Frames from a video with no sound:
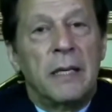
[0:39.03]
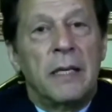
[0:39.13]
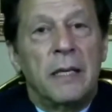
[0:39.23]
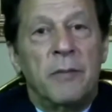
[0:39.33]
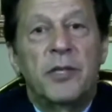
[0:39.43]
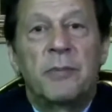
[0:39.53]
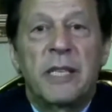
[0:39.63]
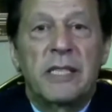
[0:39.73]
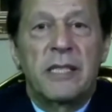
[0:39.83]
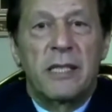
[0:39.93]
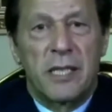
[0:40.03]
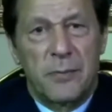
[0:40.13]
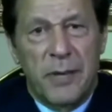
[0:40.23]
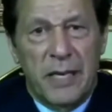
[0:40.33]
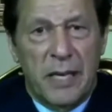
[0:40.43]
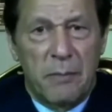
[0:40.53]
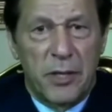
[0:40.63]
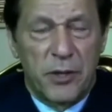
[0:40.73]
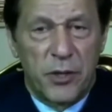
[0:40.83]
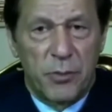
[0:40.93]
Mr. President, since my government
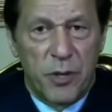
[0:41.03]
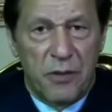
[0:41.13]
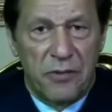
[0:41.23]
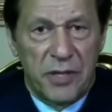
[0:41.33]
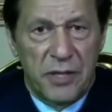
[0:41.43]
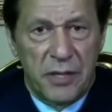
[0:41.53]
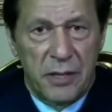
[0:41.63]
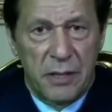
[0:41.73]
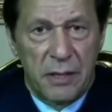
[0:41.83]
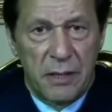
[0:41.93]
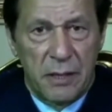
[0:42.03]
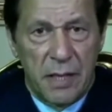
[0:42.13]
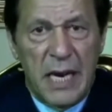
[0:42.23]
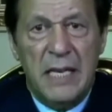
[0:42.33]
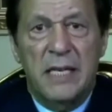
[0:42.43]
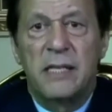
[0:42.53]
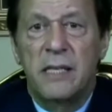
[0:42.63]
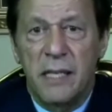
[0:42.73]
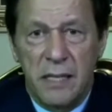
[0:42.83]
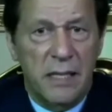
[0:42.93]
assumed office, our
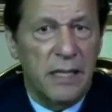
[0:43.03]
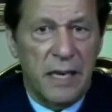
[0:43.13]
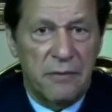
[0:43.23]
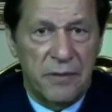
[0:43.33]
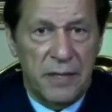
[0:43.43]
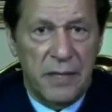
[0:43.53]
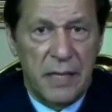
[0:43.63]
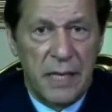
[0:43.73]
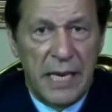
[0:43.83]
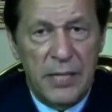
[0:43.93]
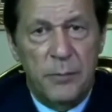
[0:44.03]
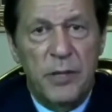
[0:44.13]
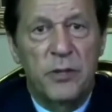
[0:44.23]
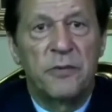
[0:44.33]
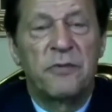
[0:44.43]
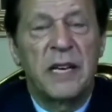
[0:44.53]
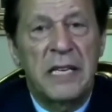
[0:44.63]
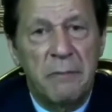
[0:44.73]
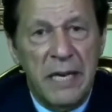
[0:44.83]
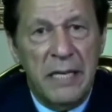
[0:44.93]
consistent effort has been to
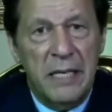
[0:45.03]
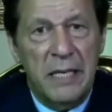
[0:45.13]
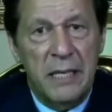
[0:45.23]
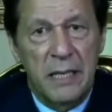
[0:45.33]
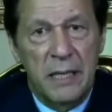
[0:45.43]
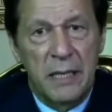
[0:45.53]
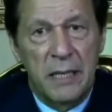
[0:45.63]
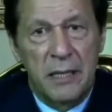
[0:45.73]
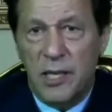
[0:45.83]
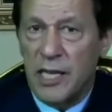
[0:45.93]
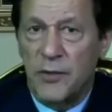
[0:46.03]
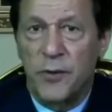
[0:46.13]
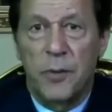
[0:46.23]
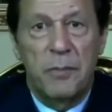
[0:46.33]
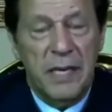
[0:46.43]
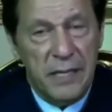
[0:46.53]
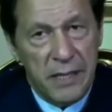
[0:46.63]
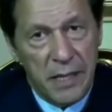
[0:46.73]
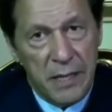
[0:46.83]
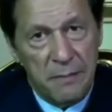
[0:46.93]
fundamentally transform
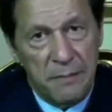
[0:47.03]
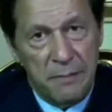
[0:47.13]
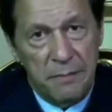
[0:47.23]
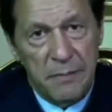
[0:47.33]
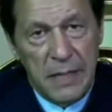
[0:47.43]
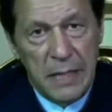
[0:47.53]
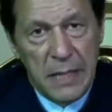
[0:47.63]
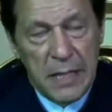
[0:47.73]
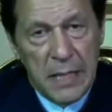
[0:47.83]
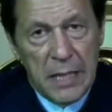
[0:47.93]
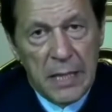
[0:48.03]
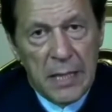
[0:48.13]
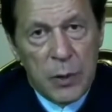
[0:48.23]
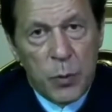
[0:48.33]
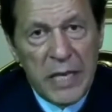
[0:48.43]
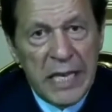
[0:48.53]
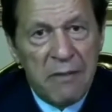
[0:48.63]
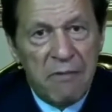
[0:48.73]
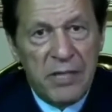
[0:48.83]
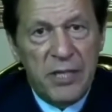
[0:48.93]
Pakistan. We
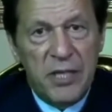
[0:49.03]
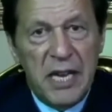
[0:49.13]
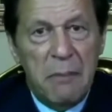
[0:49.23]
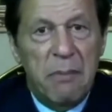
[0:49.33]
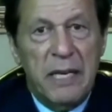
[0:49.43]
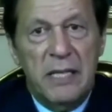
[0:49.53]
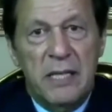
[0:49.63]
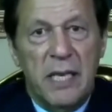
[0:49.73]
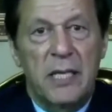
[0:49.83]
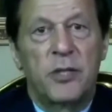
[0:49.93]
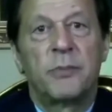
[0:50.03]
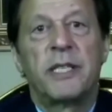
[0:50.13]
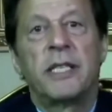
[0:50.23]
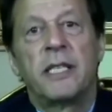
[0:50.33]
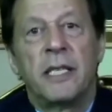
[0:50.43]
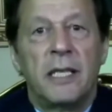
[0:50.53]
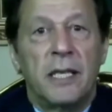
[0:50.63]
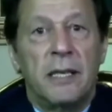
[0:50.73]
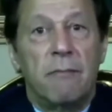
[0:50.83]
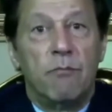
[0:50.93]
envisage Naya Pakistan to be
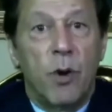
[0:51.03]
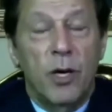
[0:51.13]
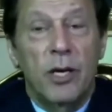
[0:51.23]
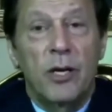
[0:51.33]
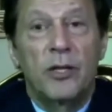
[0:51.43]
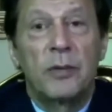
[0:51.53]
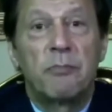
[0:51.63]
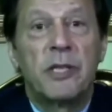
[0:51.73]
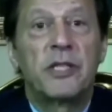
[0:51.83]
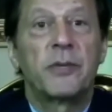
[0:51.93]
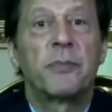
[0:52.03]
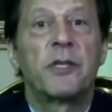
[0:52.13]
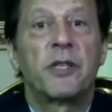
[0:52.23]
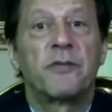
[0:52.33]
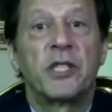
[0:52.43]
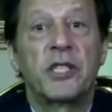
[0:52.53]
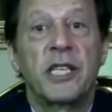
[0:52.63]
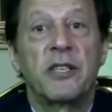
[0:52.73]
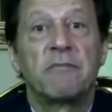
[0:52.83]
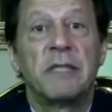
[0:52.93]
modeled on the principles of the
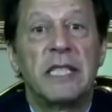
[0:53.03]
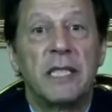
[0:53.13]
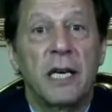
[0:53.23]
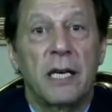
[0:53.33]
state of Medina,